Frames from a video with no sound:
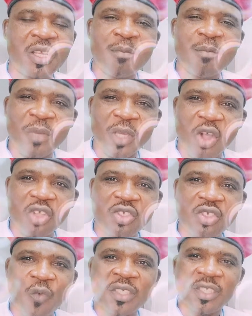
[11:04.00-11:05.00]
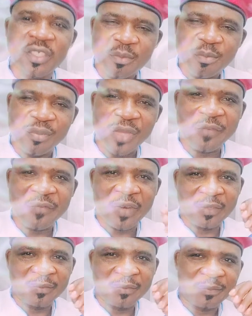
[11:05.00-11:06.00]
because of what?
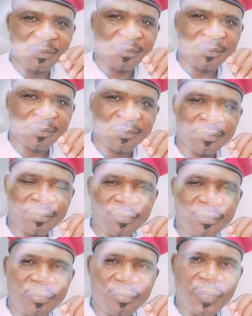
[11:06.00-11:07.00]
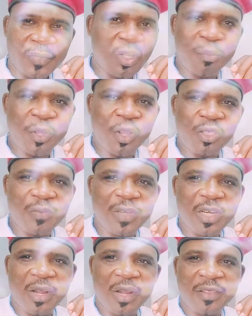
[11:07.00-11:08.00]
Biafra. Not because of any
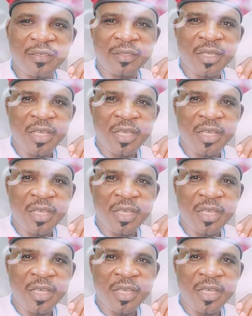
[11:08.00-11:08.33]
other thing.